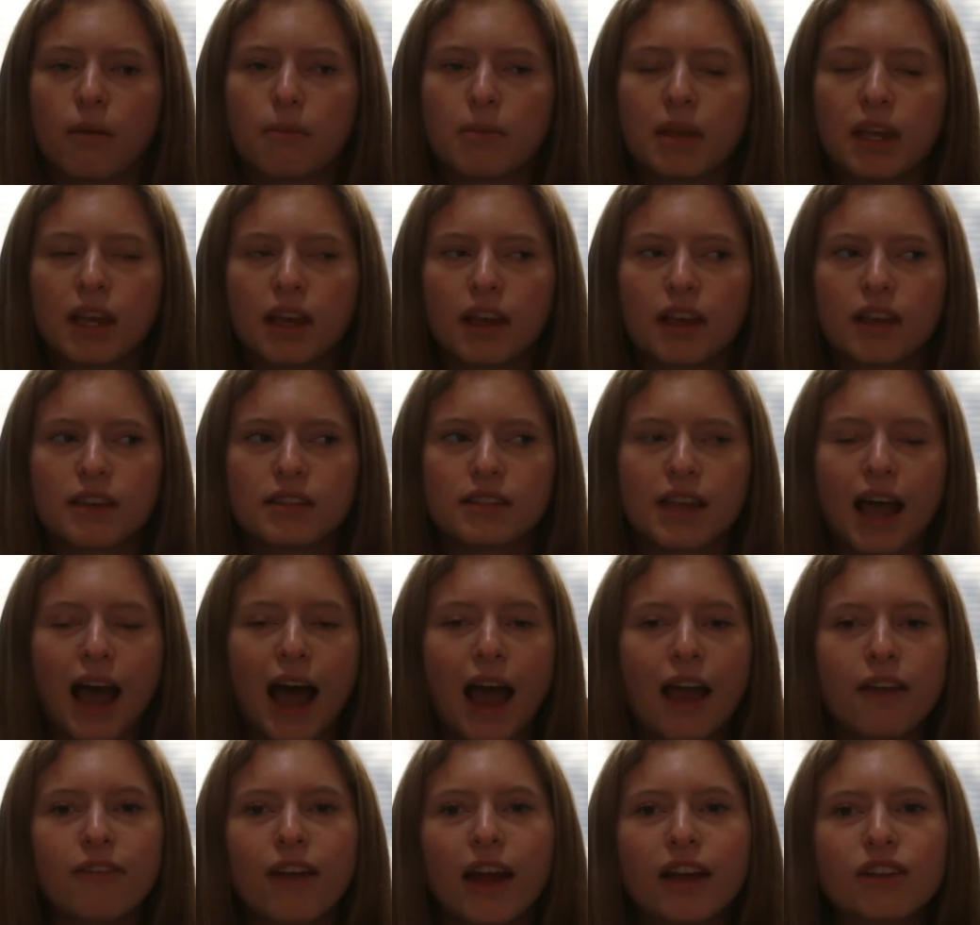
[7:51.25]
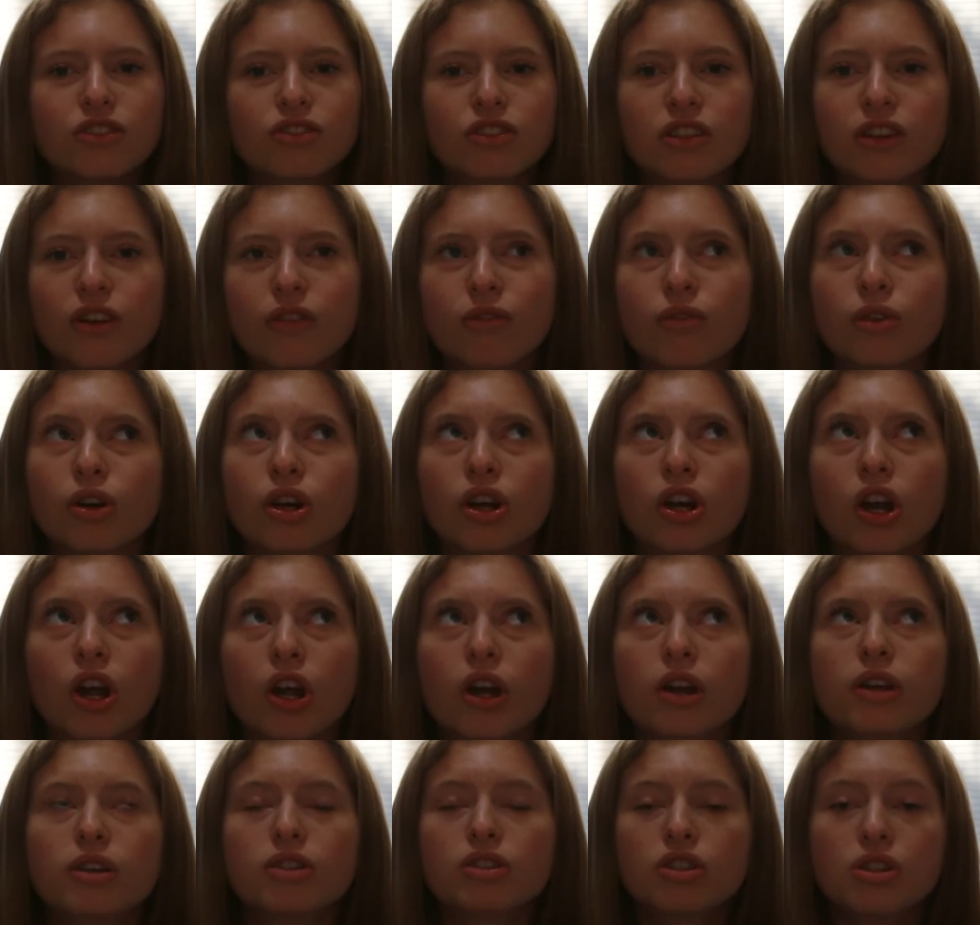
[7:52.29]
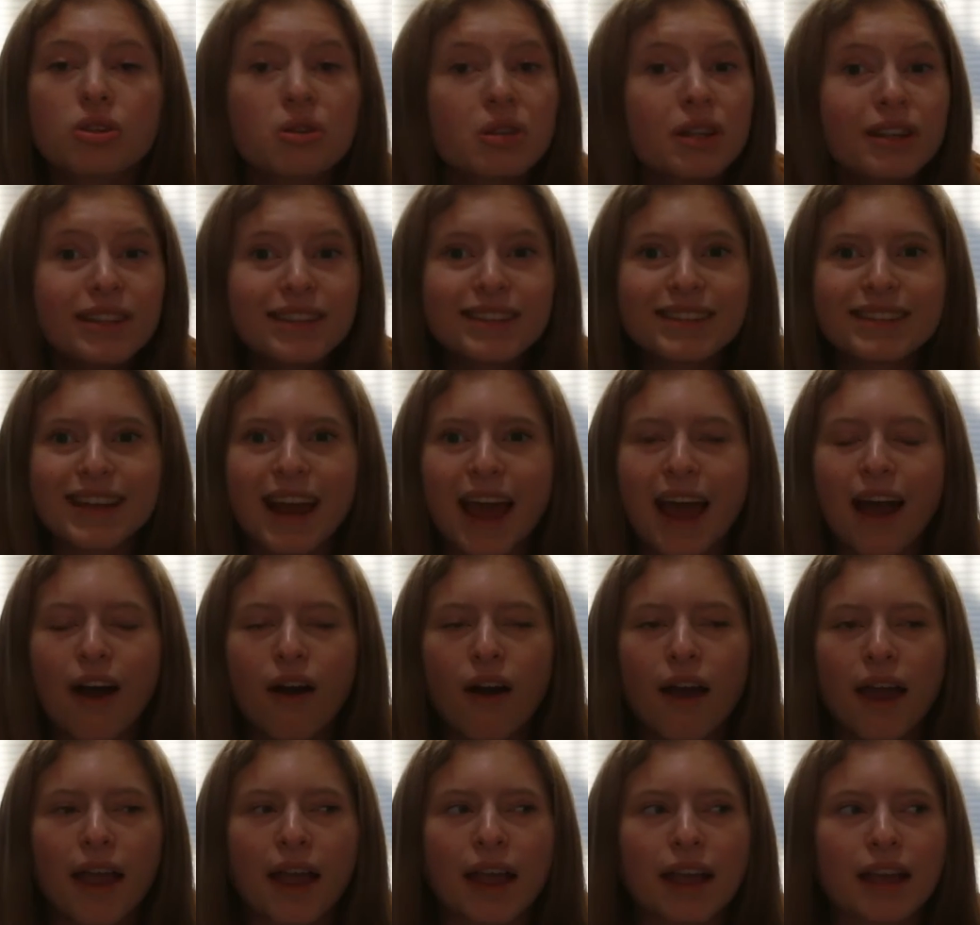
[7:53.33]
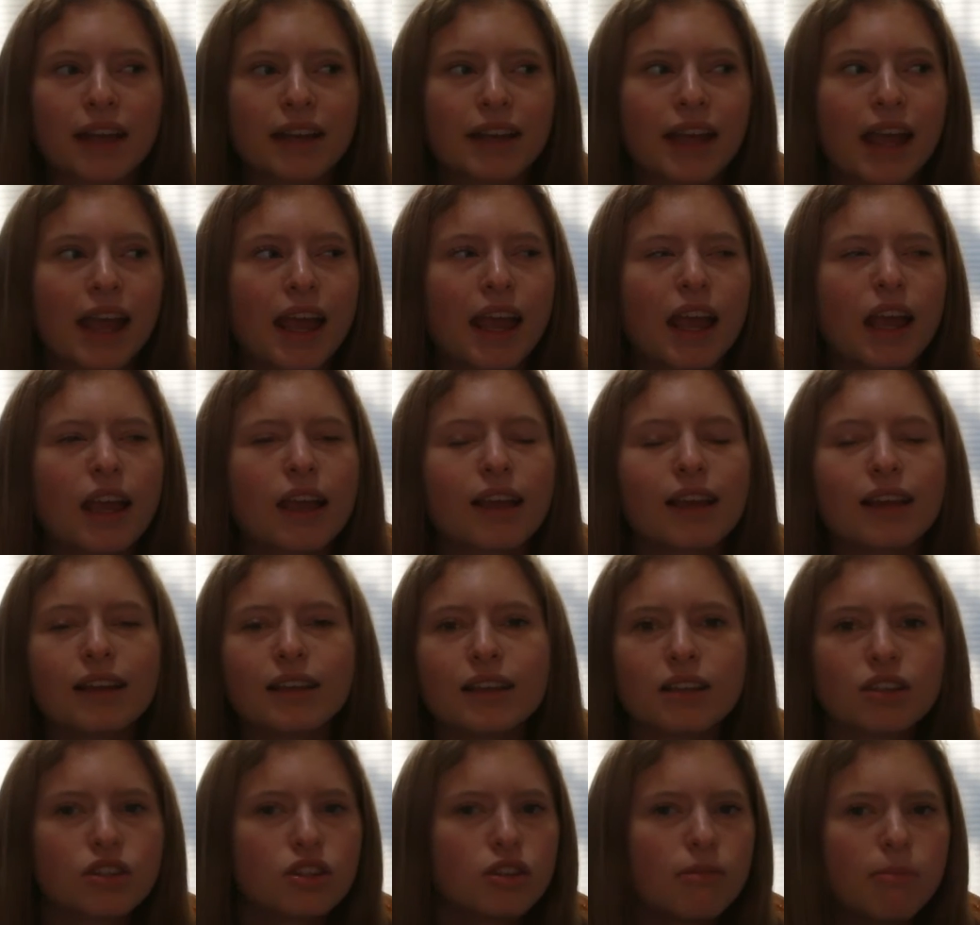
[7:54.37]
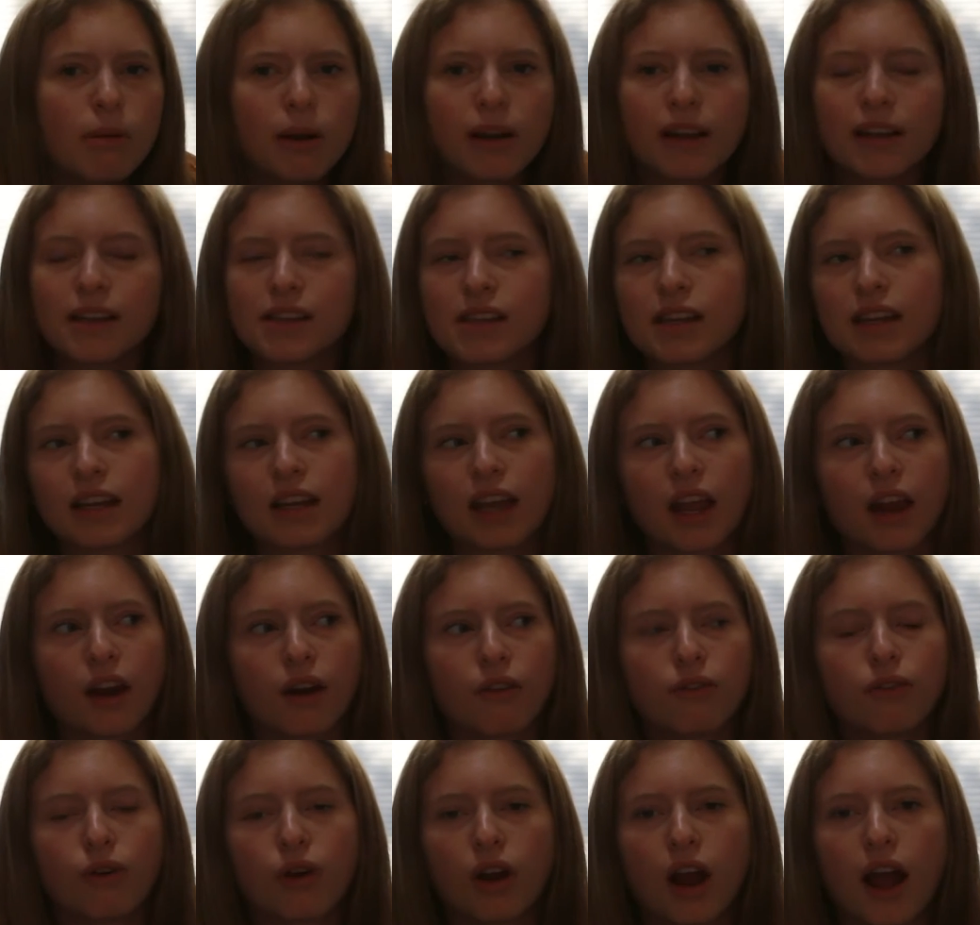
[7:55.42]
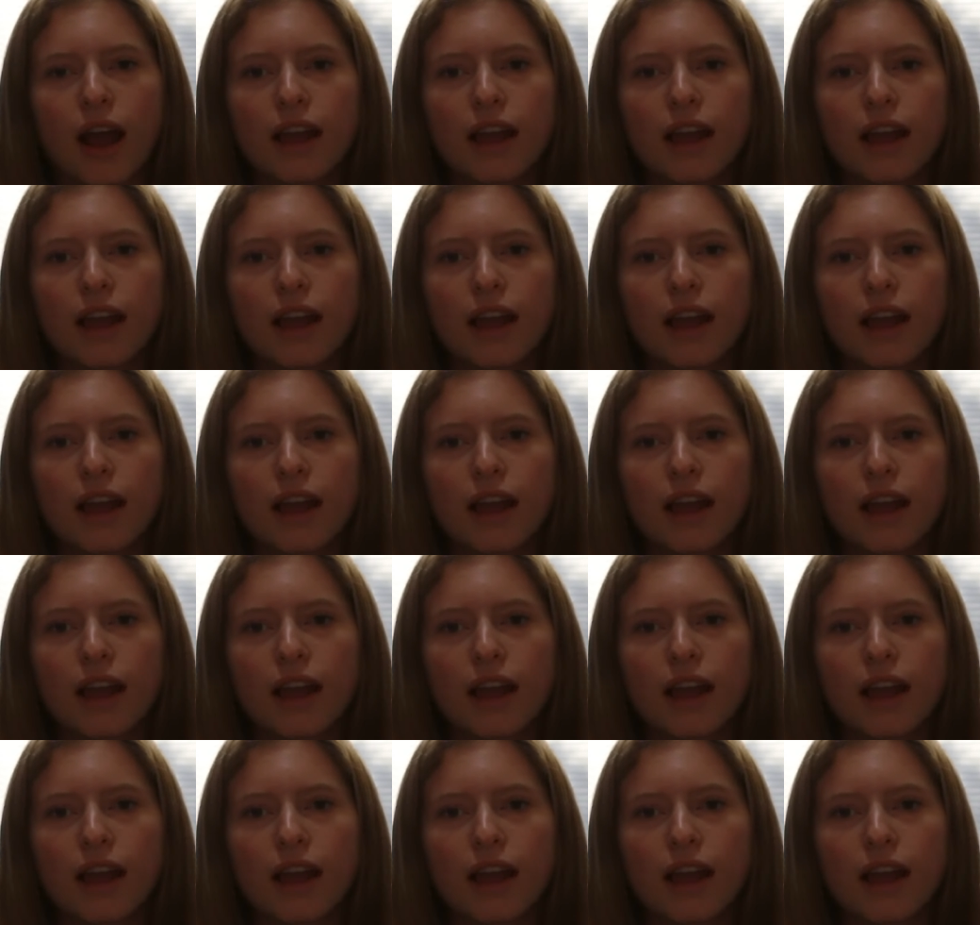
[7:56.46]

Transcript: Because I've had Drito for 2 years now, and he's super easy to care for.